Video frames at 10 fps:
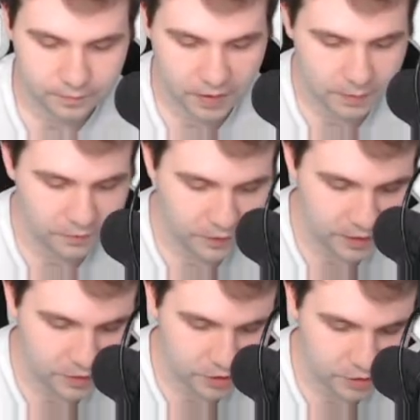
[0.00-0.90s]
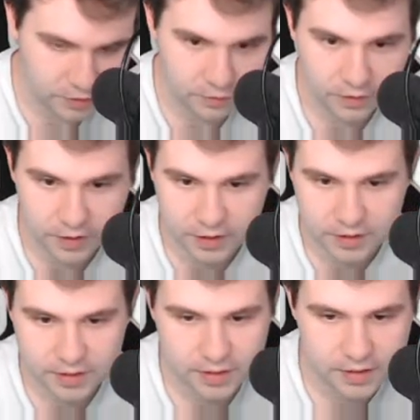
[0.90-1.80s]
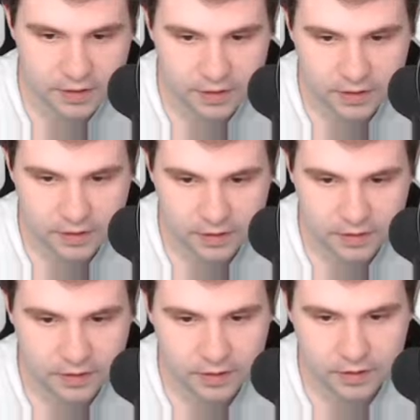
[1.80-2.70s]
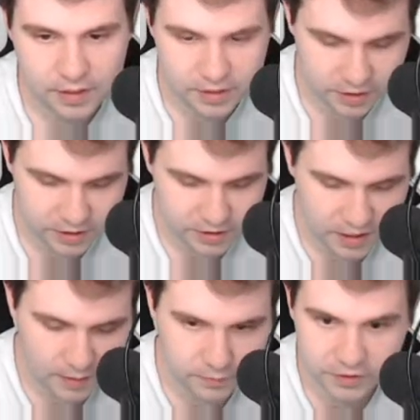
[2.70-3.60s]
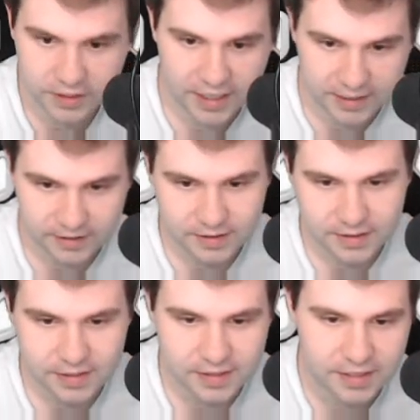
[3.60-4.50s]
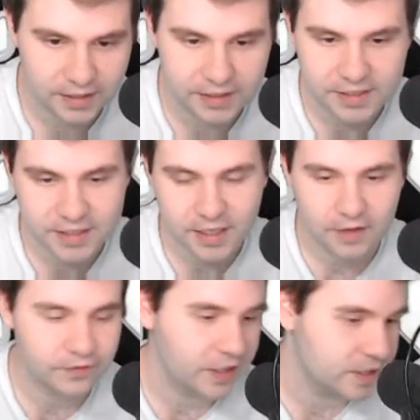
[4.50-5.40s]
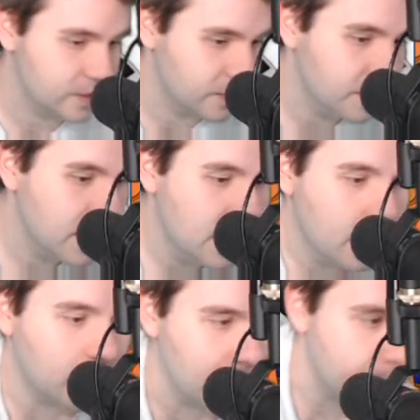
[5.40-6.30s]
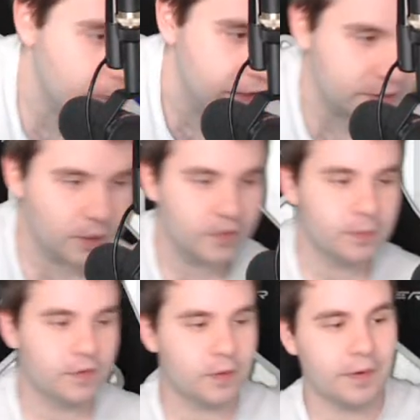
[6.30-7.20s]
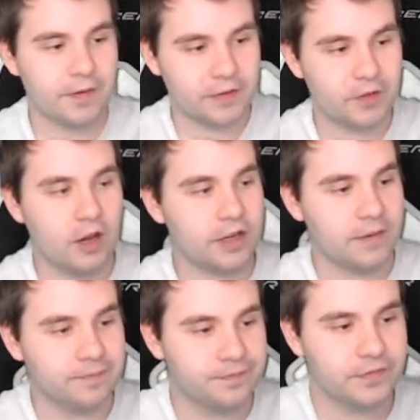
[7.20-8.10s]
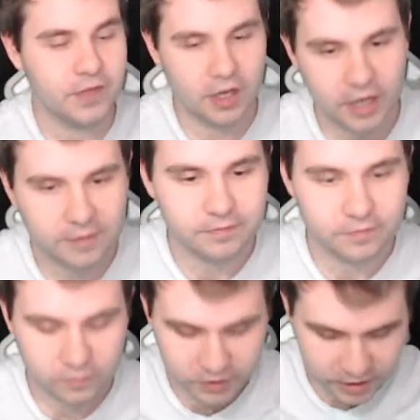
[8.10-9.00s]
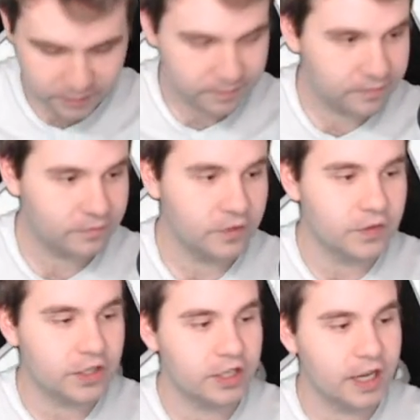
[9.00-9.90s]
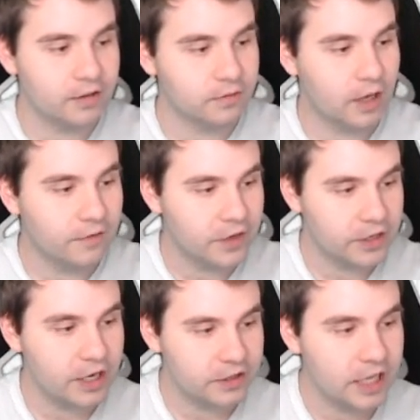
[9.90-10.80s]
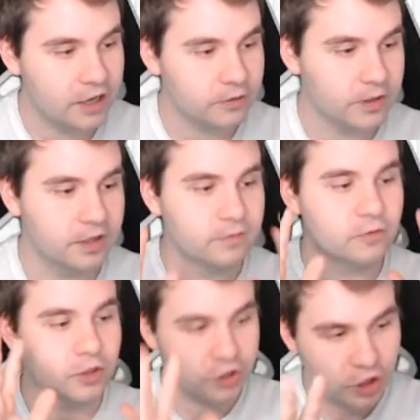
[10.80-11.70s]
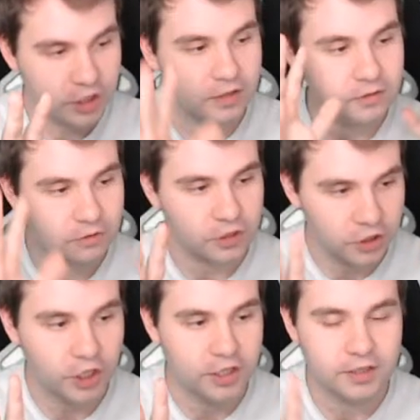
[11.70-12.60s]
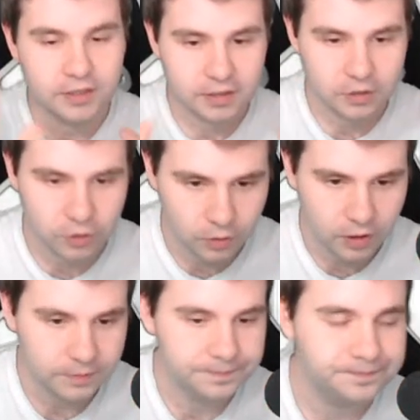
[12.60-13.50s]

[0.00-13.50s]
Maybe if I just do this, it's gonna stop with that silly stuff. Yes, it did. All right, perfect. Okay, we did it. Figured it out. Figured out the algorithm. We're good. Cool.